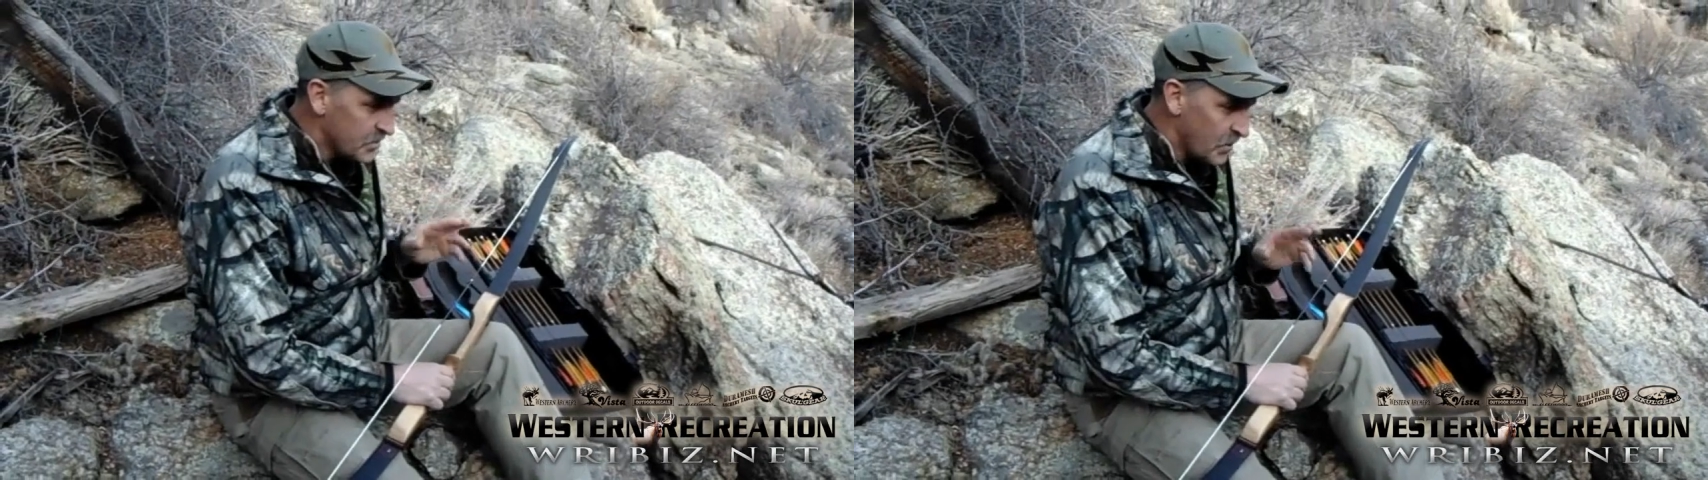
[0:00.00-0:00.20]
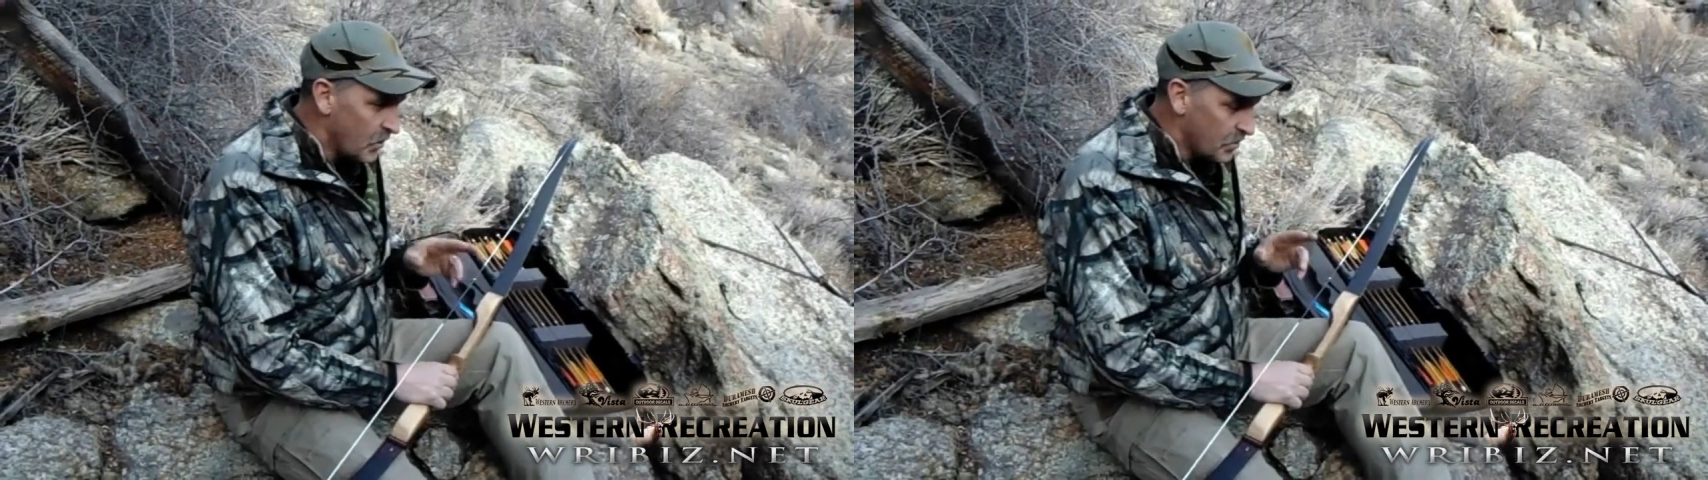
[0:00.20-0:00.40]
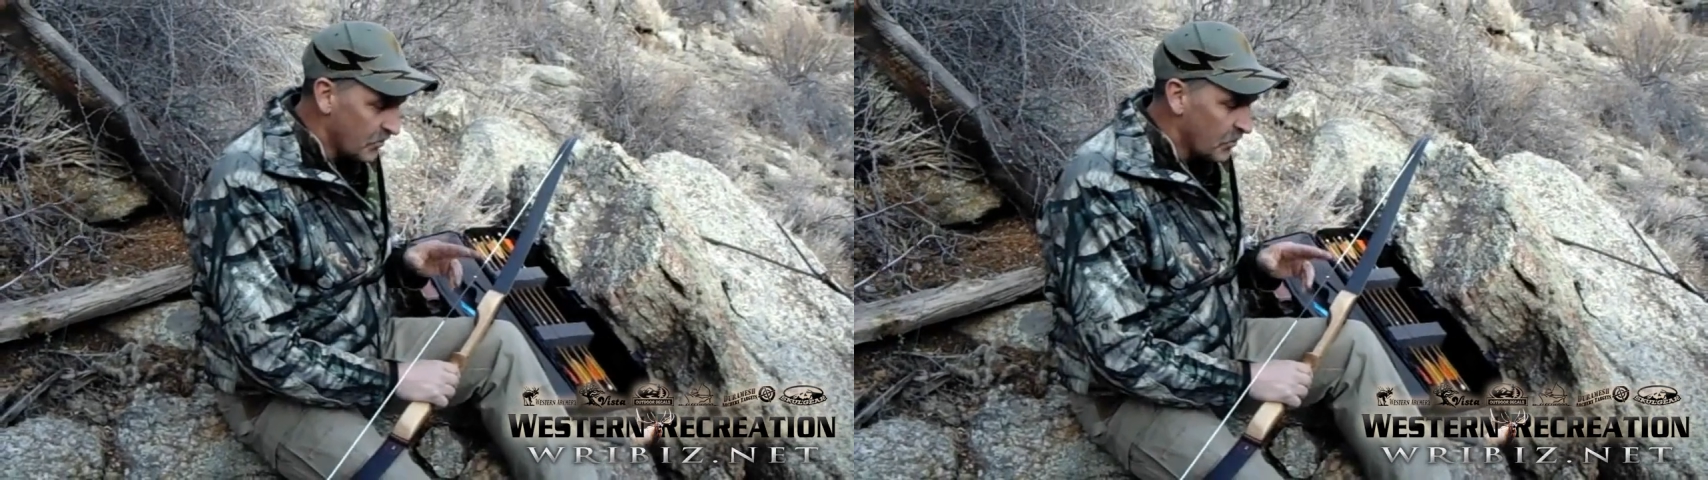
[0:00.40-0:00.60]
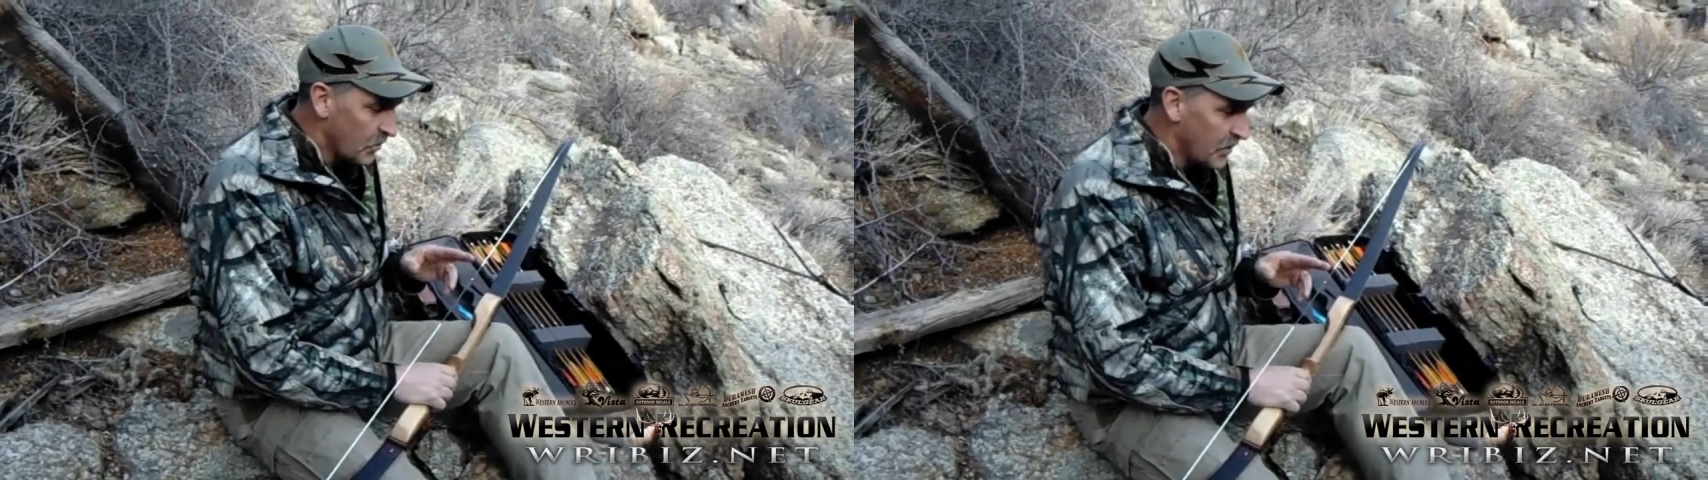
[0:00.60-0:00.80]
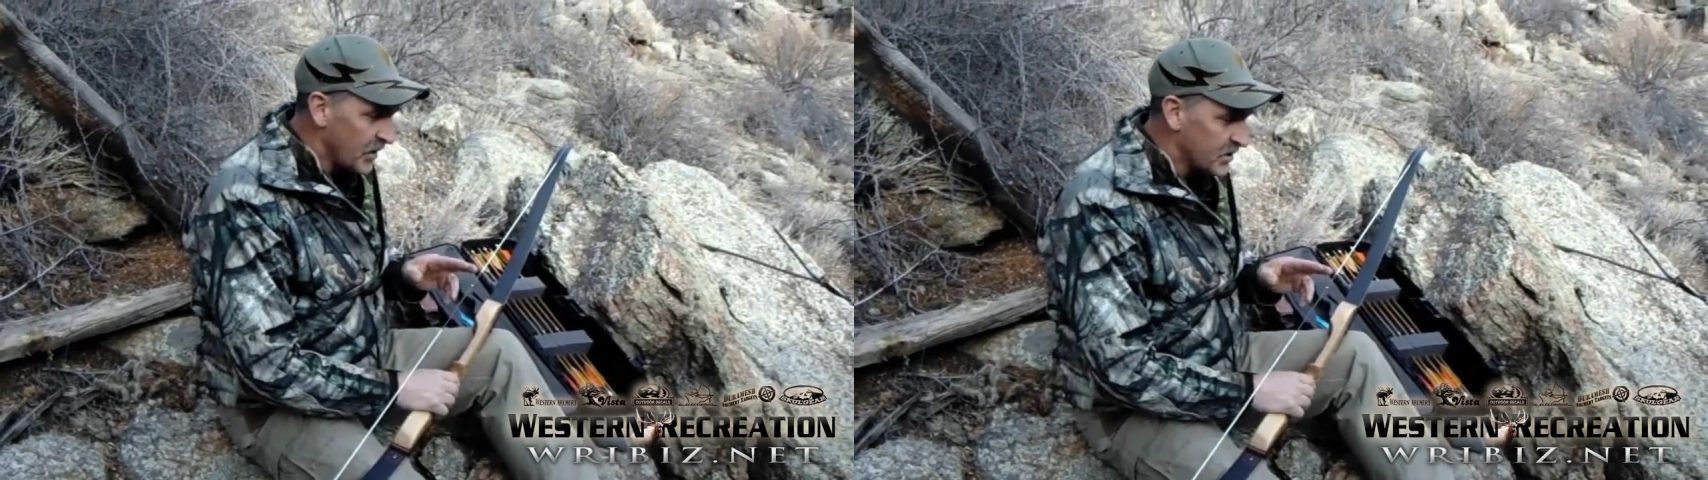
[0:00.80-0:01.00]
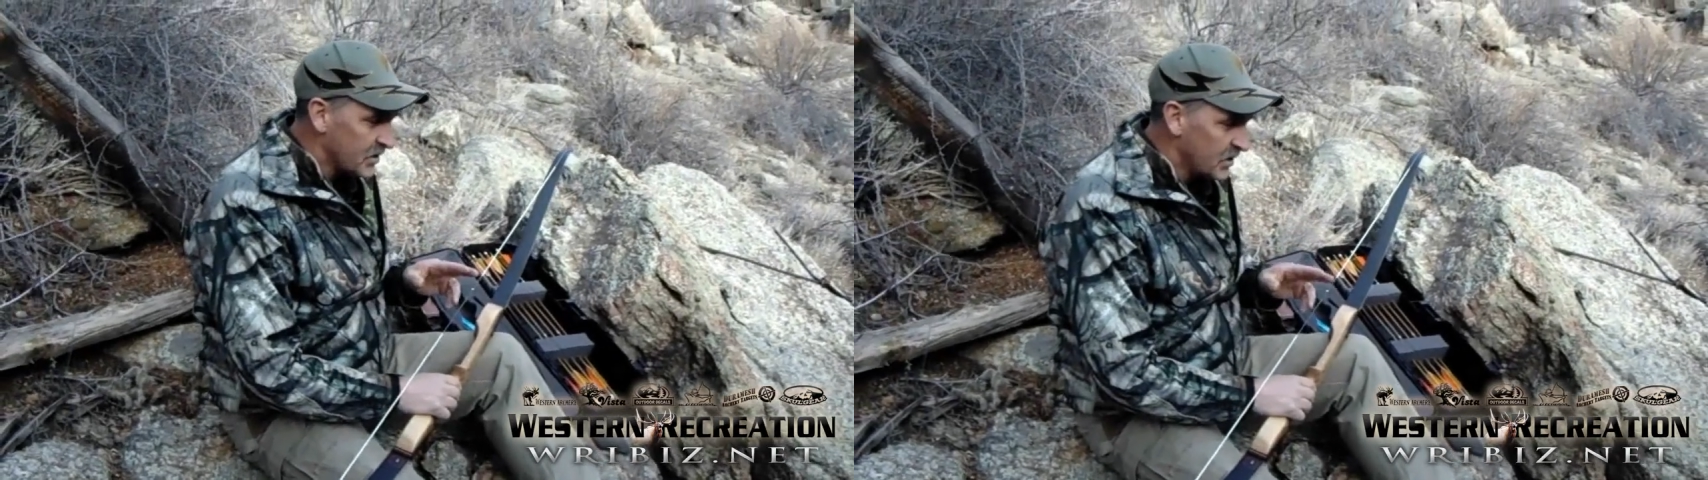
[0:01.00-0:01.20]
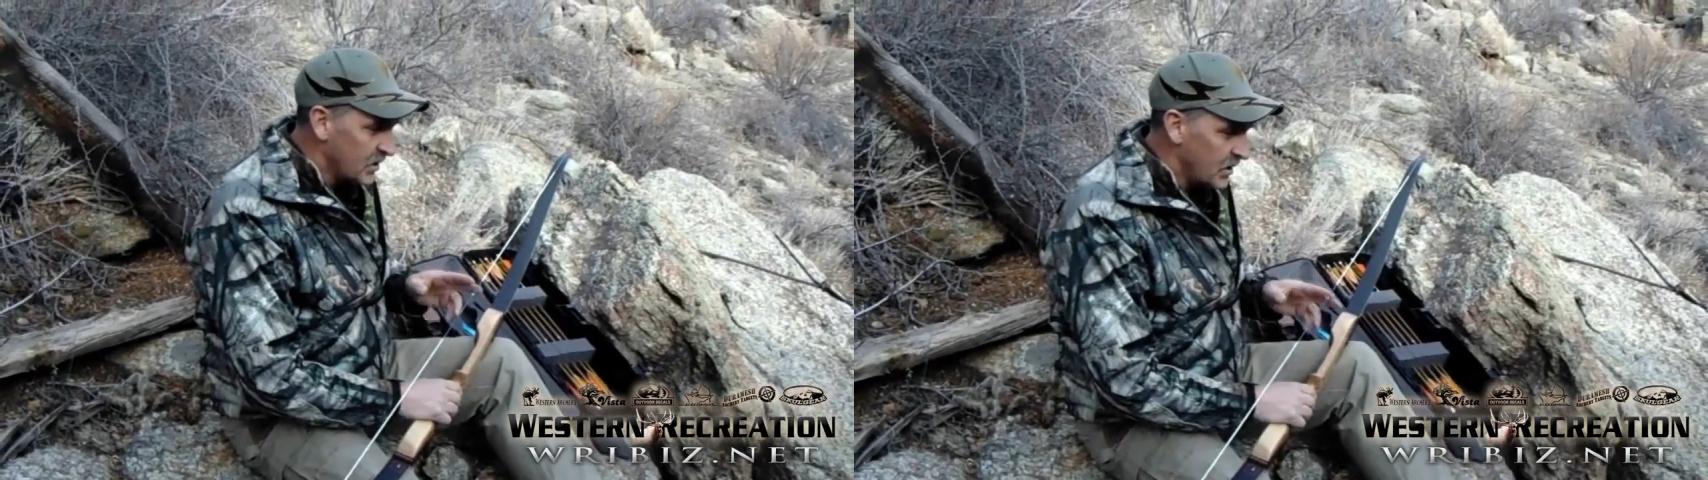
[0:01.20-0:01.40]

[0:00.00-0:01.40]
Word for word: bow will perform best.